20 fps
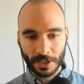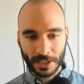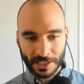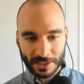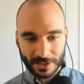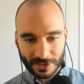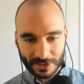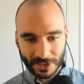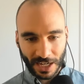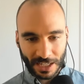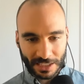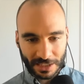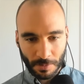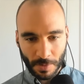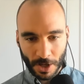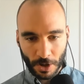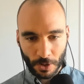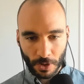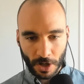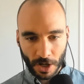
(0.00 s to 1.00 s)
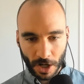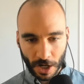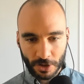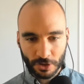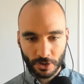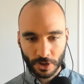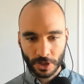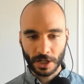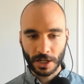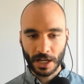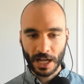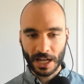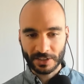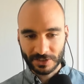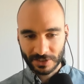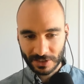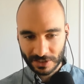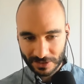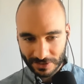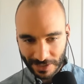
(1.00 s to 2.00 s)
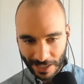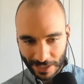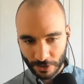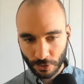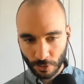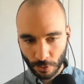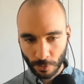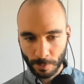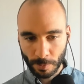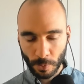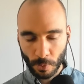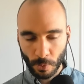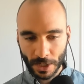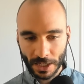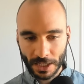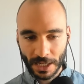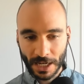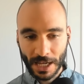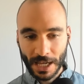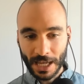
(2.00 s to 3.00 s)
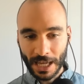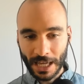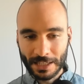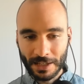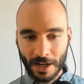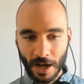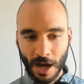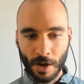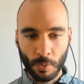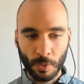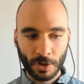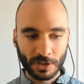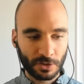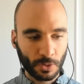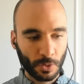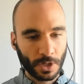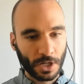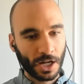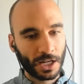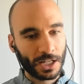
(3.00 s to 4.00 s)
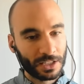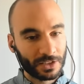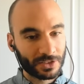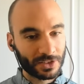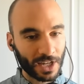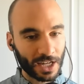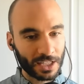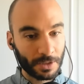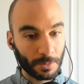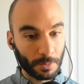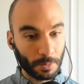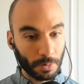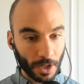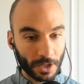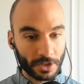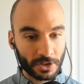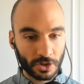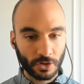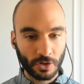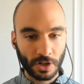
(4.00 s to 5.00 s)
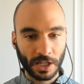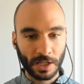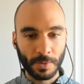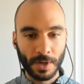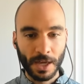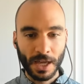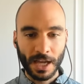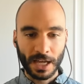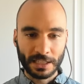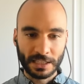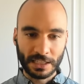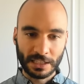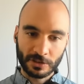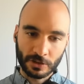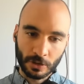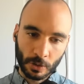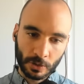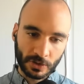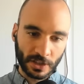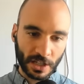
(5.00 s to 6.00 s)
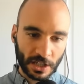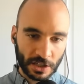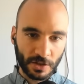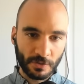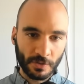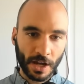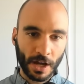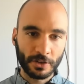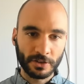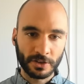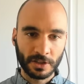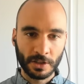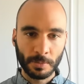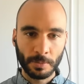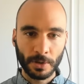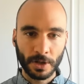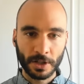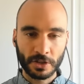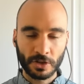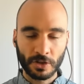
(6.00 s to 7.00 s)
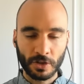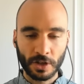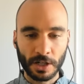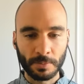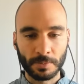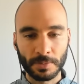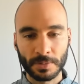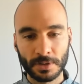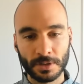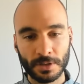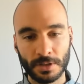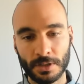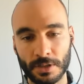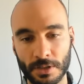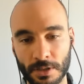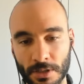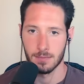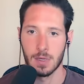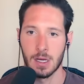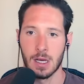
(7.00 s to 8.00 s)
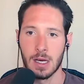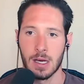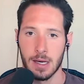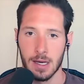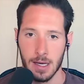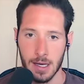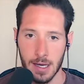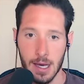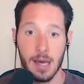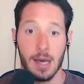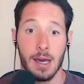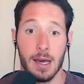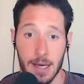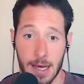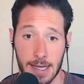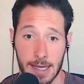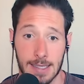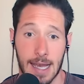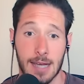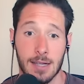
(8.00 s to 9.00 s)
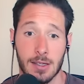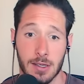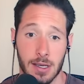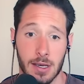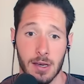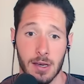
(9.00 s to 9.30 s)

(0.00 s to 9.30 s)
inside the mitochondria as the central point, and not what's going on inside the bloodstream and the association values in the bloodstream. Exactly.